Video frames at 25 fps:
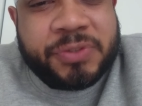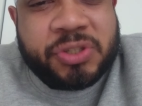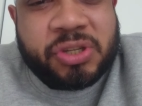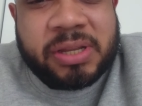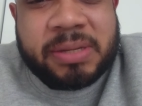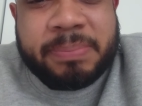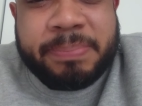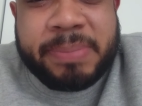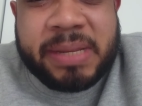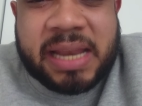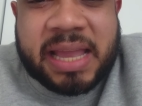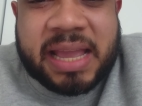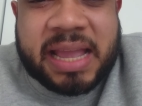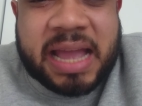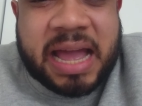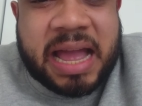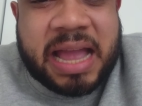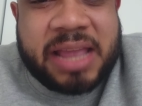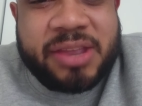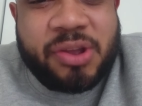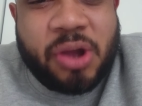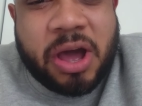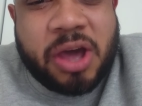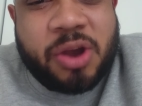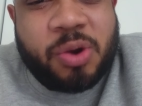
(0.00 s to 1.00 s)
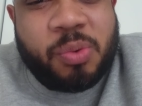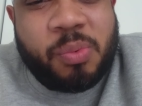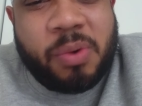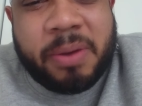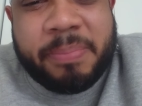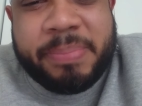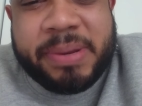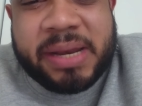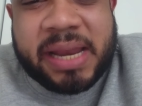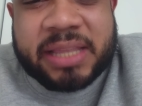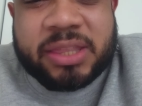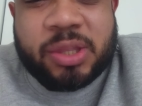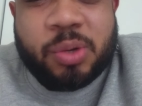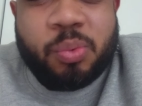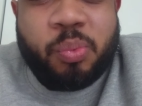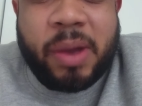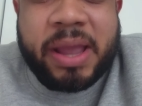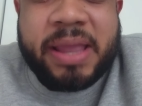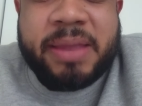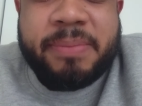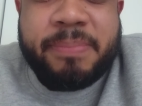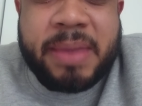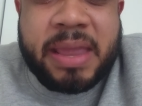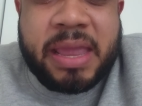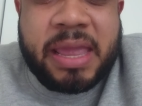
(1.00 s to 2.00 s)
Trying to be like, I, I don't want to be like the
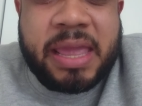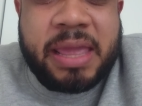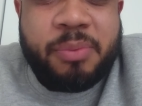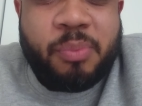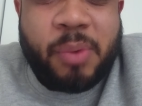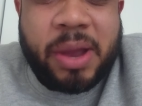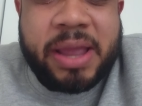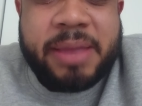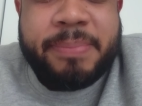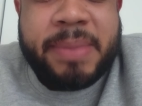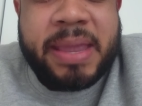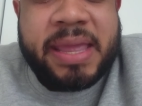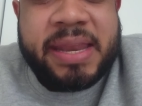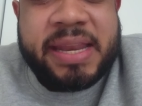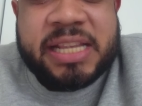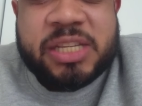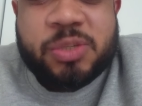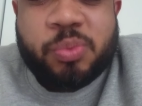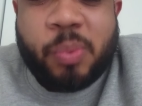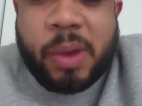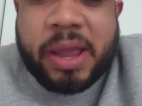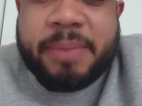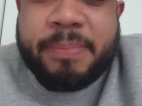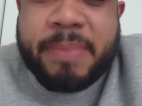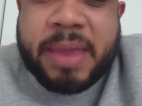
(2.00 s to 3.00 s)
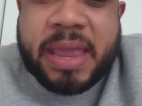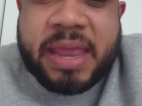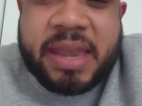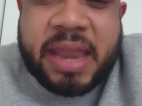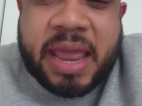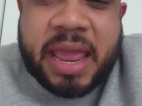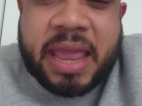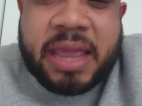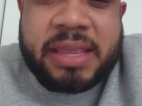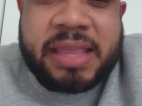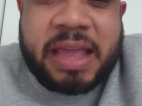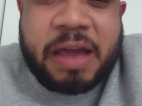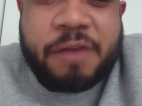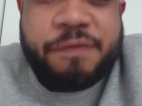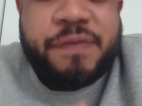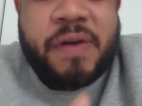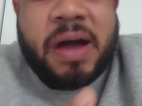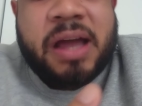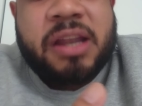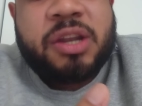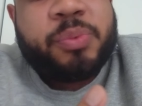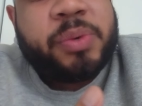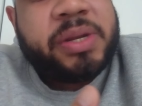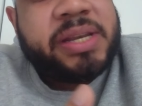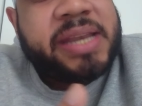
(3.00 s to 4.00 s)
white man. White man is white man that. Y'all
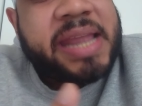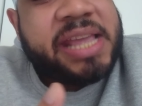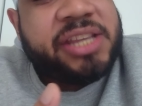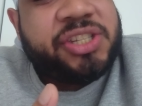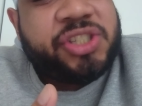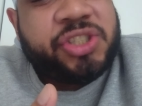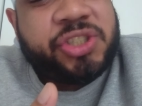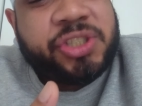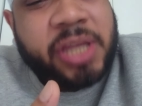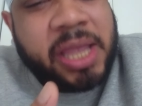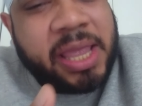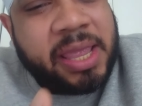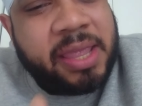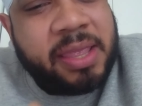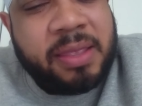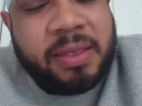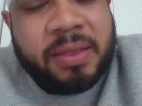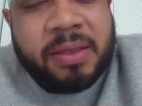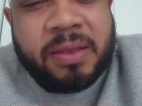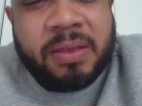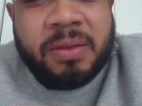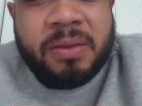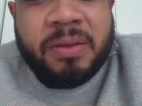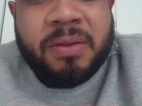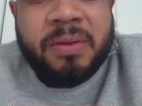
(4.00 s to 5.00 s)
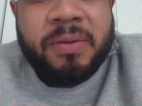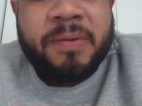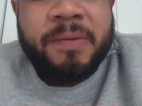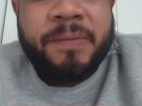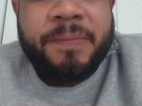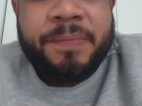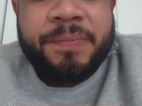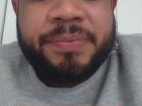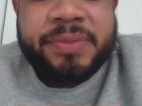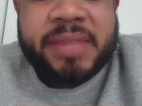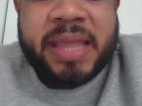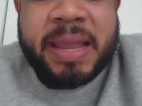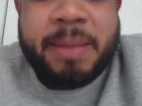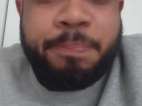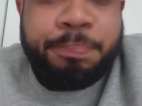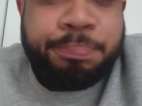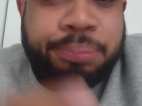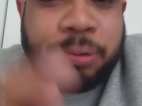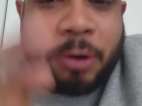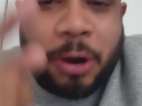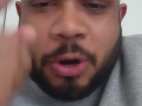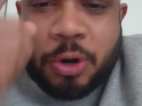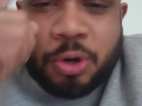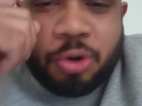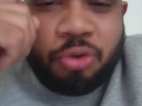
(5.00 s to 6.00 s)
following they shit. They
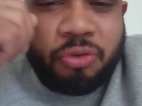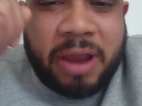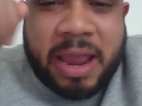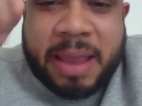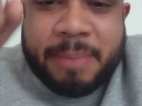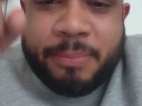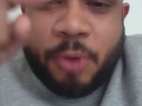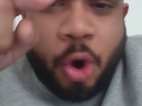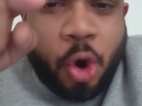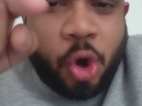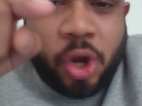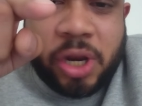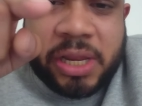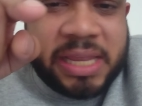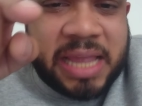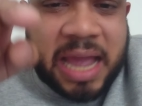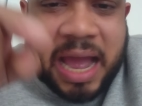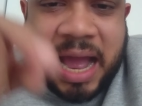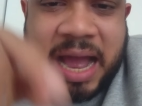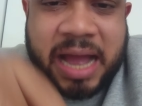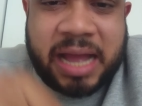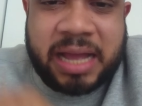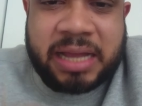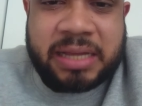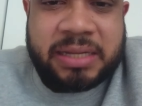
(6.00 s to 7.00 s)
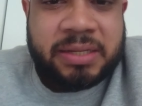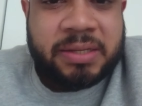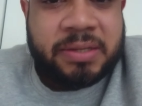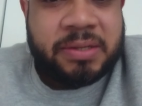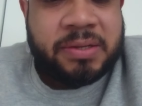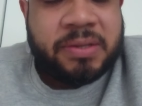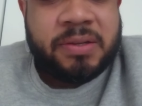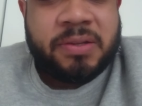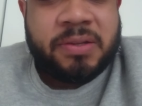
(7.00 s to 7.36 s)
program all of y'all.